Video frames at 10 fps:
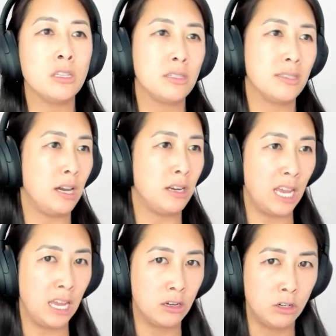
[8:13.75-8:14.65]
This is how to
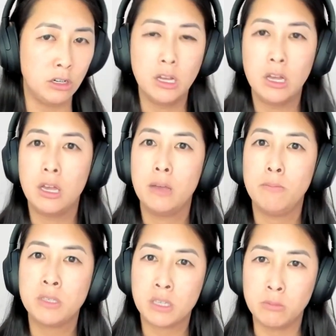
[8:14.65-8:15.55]
handle
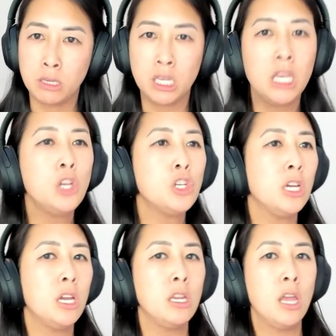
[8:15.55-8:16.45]

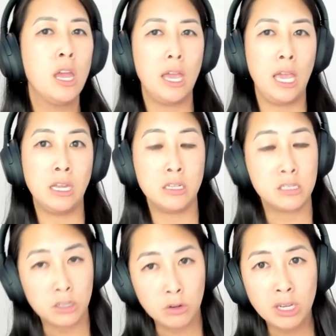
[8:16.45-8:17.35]
miscommunication and
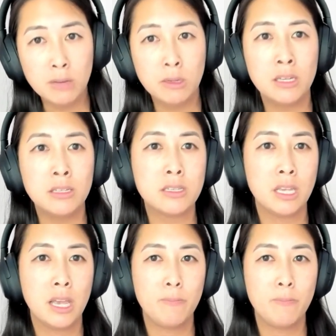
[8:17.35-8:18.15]
disagreements.